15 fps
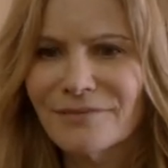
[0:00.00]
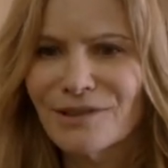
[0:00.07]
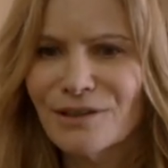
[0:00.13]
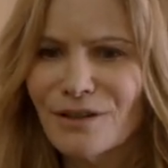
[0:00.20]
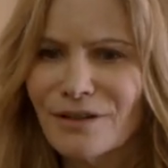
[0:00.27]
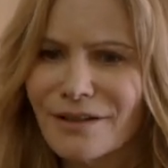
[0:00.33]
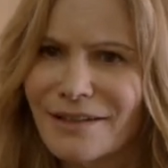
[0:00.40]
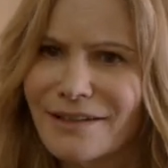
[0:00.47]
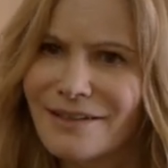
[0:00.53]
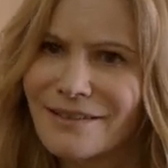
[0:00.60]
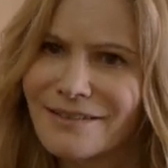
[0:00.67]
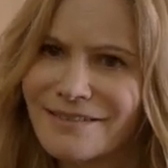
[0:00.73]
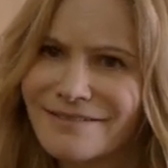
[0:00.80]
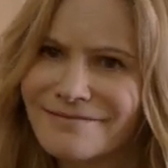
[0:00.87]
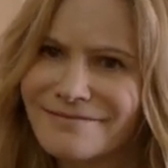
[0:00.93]
Look at
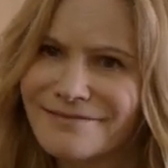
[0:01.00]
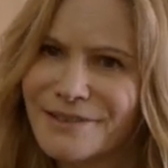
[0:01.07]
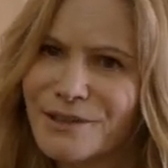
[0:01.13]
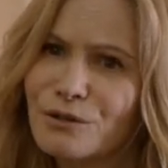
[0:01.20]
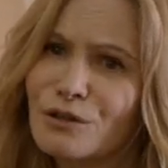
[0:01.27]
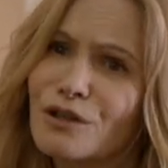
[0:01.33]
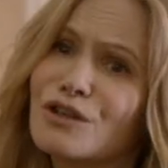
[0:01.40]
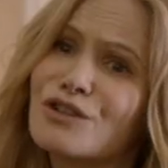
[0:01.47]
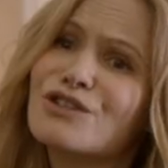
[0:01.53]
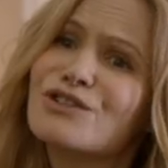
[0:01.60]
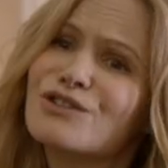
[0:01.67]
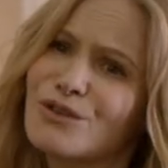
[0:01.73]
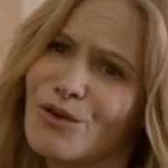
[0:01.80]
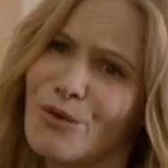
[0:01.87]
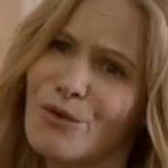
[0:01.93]
you. You look
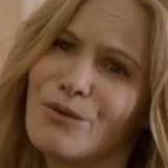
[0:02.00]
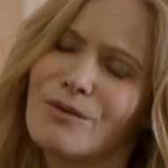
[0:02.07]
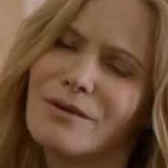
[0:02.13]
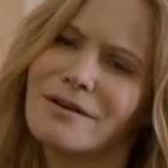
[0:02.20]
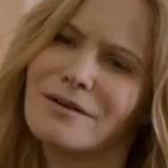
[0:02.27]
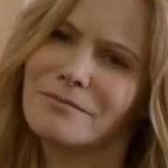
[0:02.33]
so